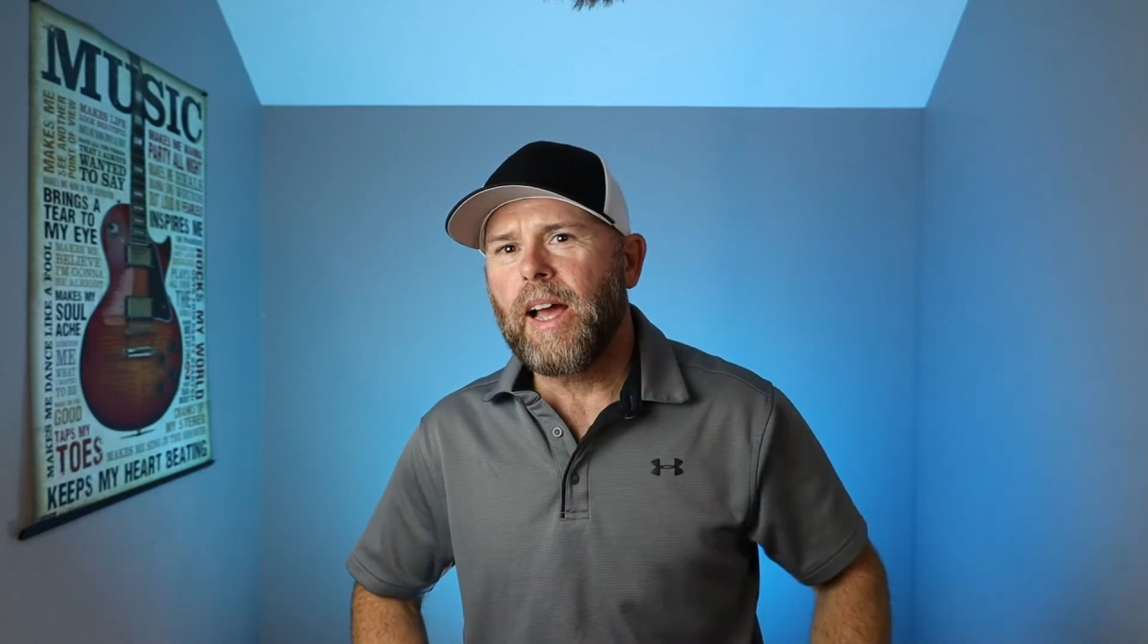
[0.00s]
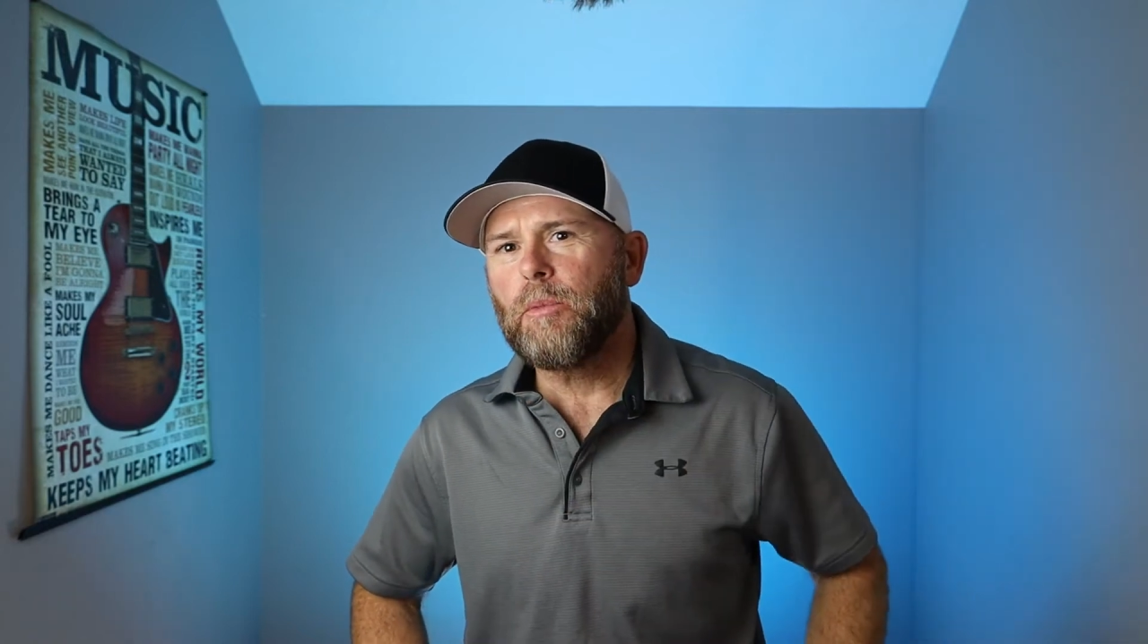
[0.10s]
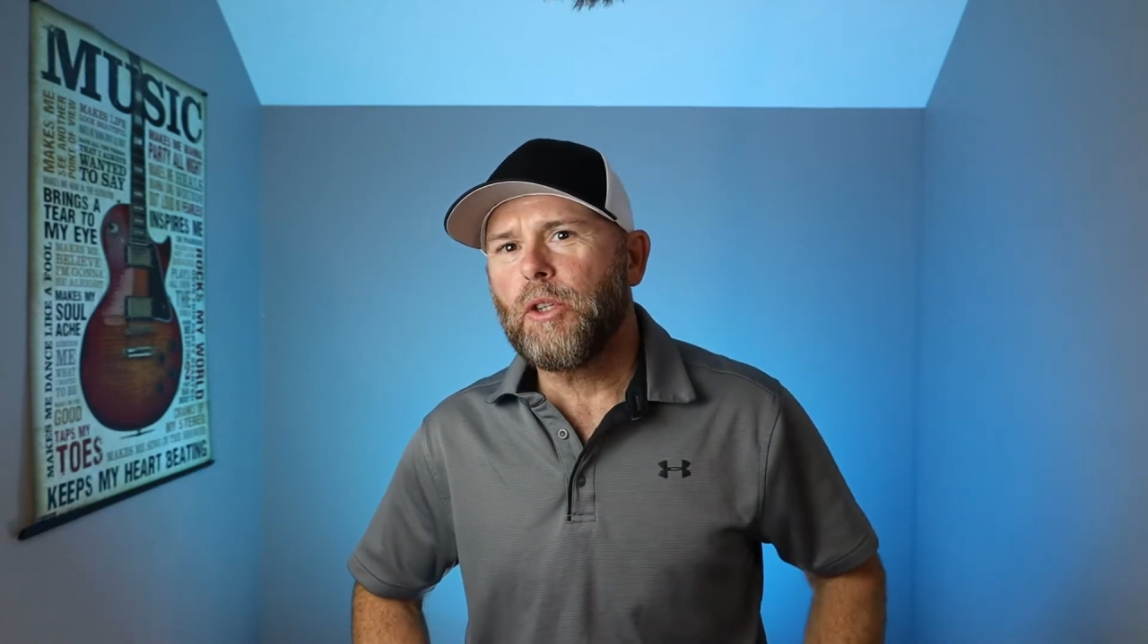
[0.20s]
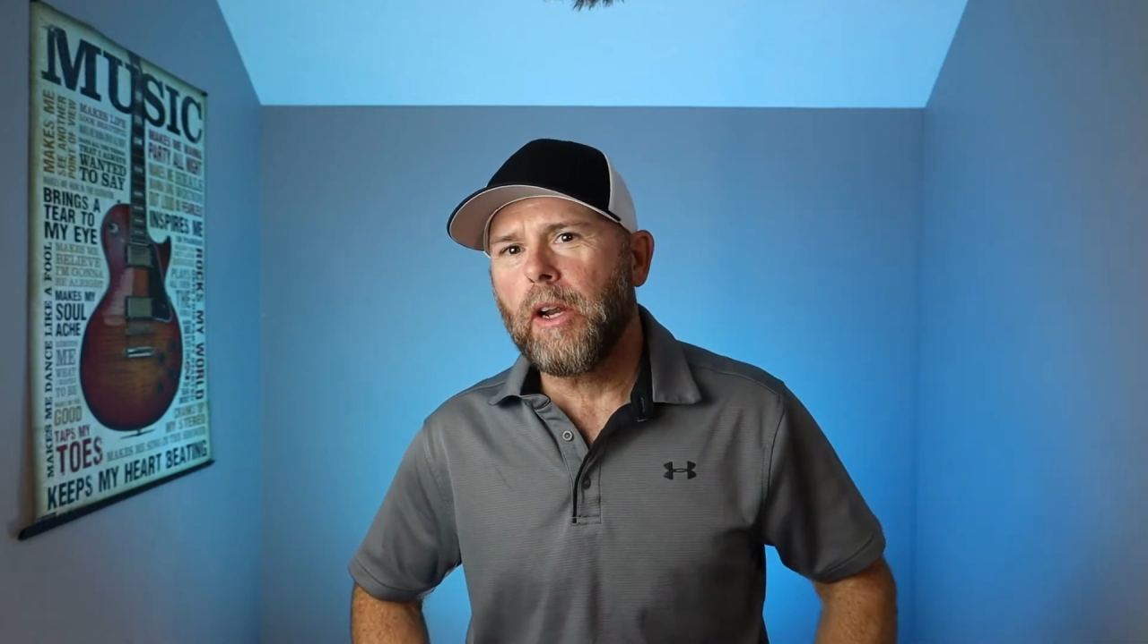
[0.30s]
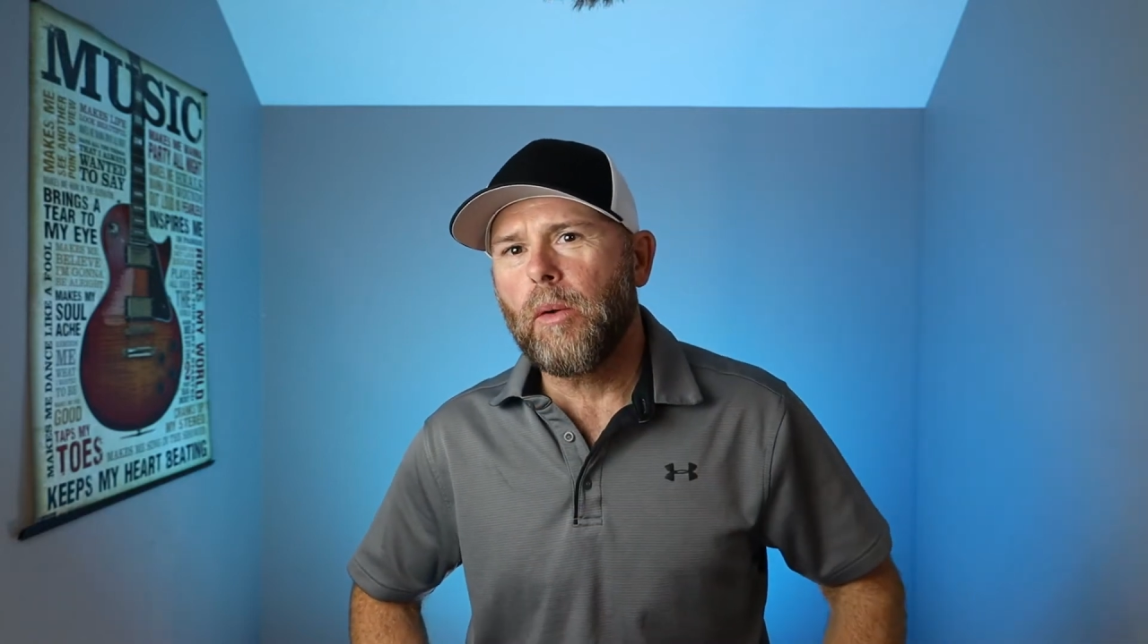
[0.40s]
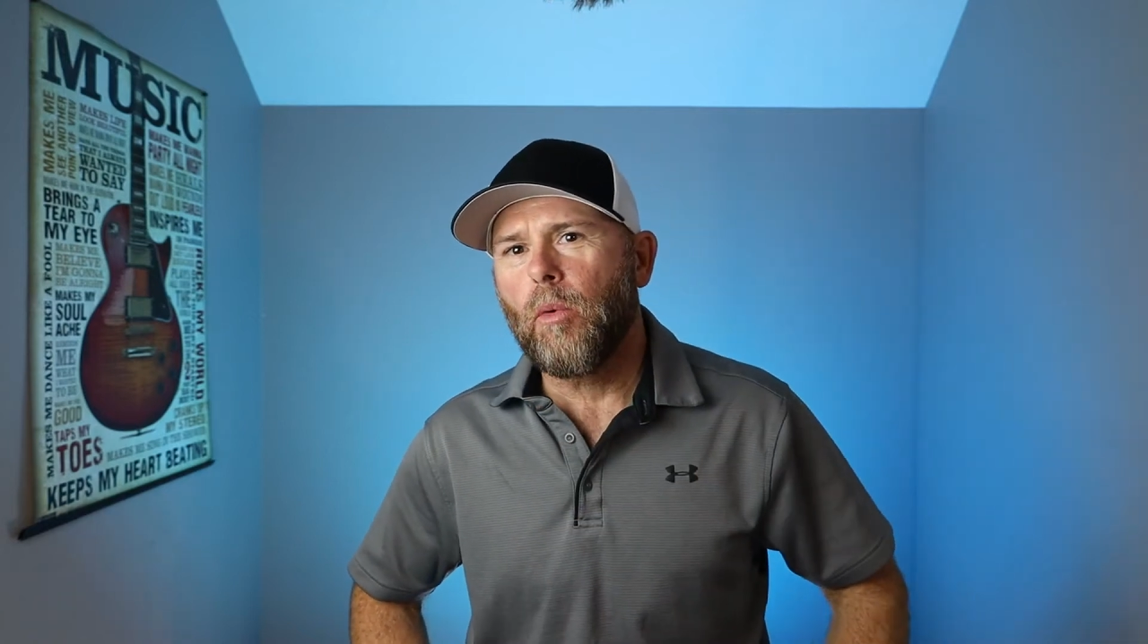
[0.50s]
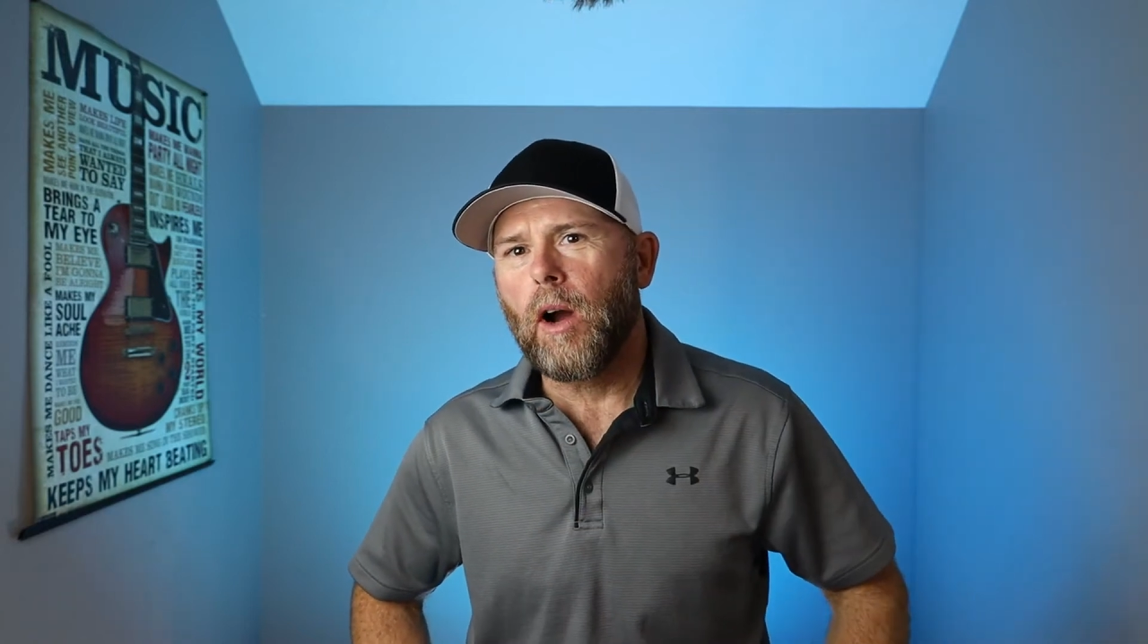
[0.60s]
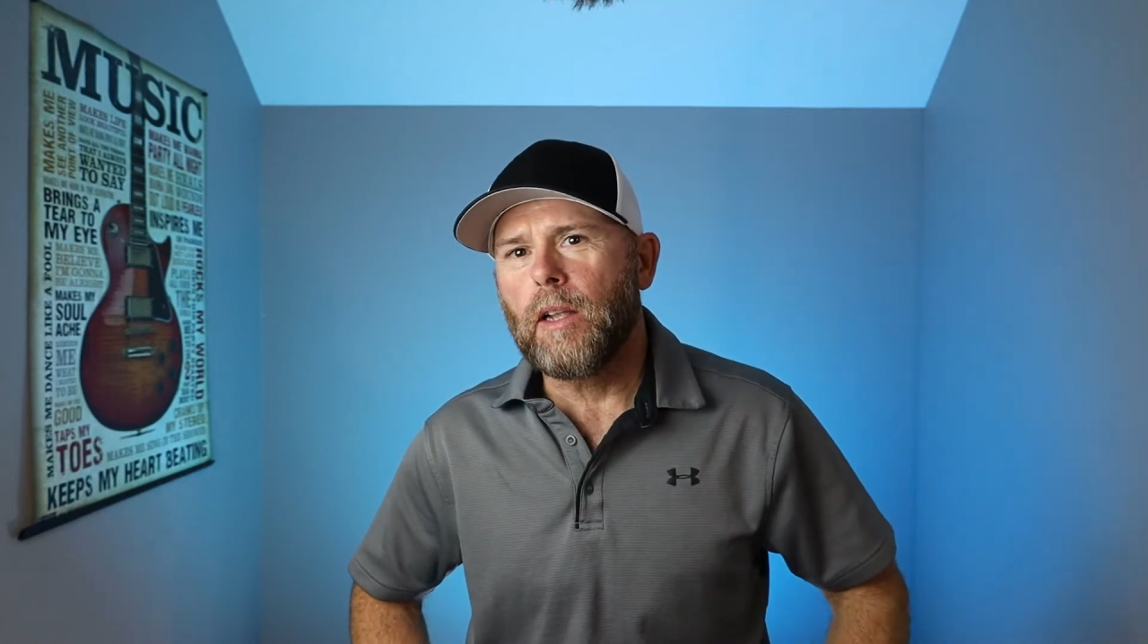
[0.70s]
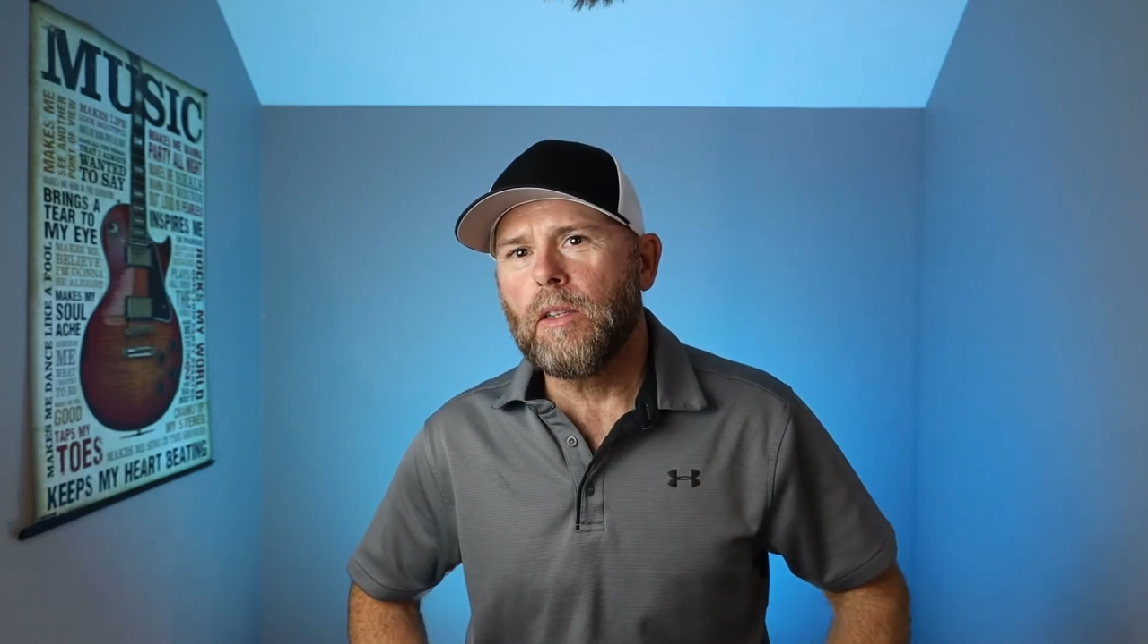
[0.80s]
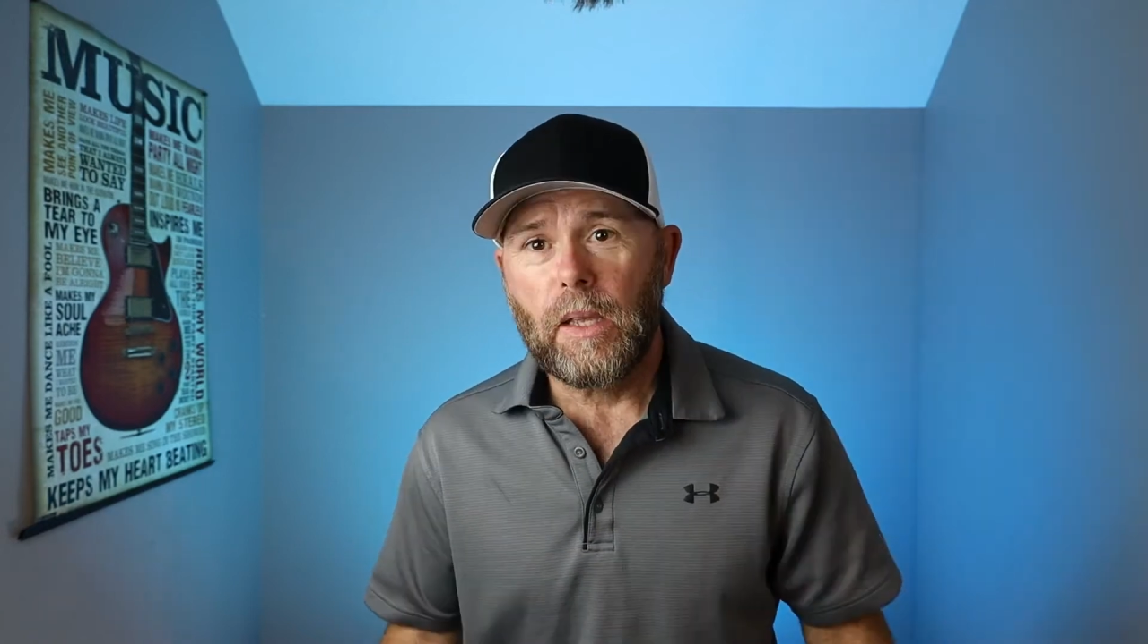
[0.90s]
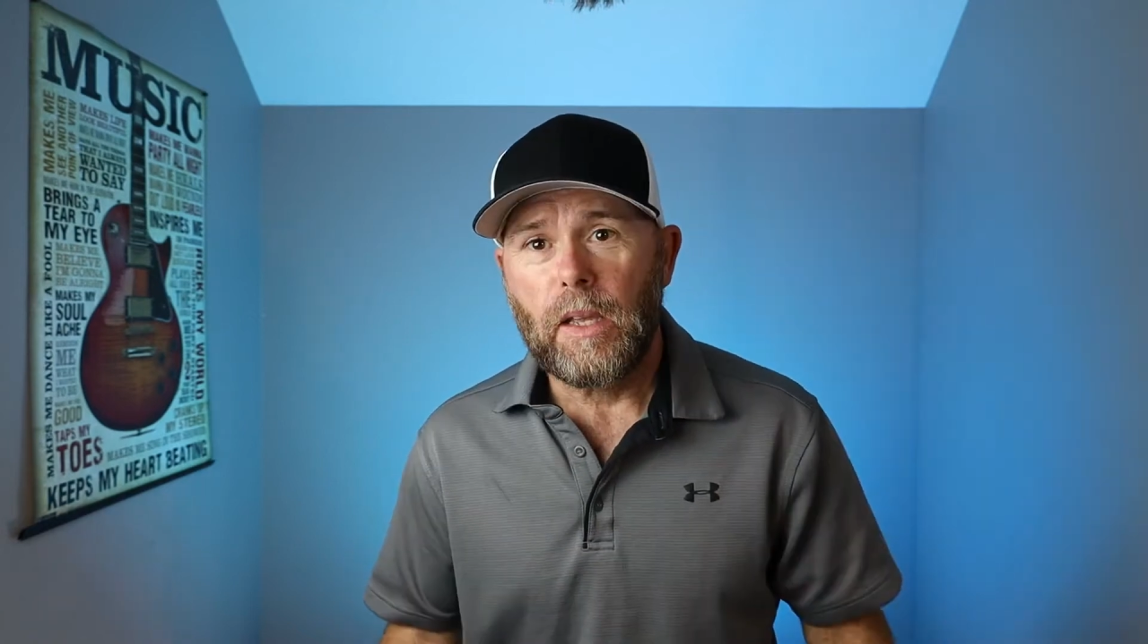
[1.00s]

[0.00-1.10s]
I'm j.watts.